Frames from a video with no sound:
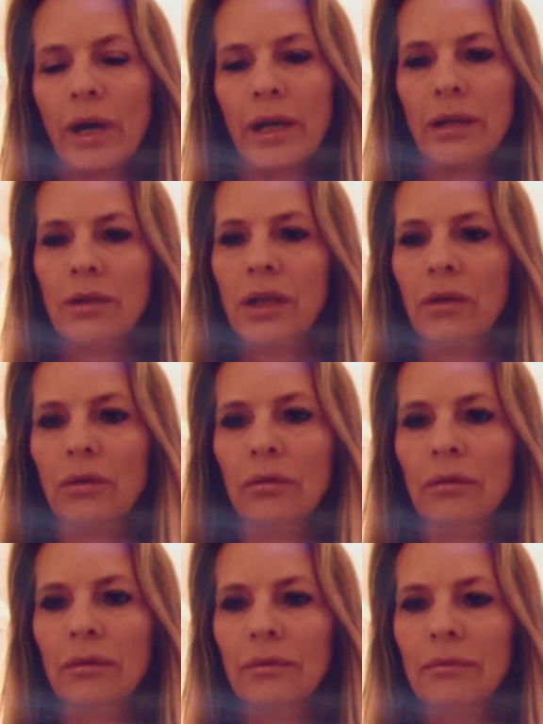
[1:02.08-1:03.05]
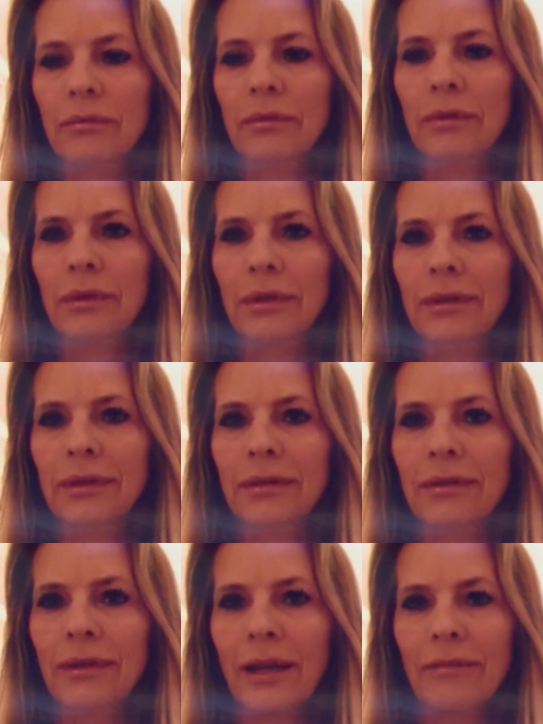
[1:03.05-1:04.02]
you. Right, I think you should
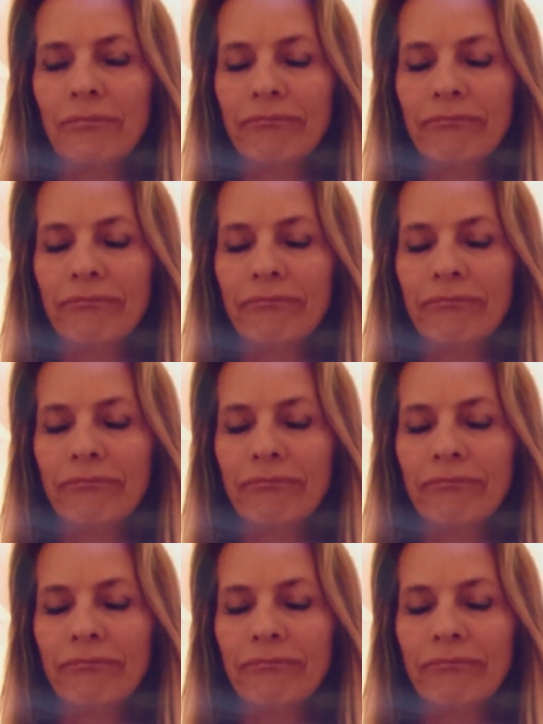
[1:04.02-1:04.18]
definitely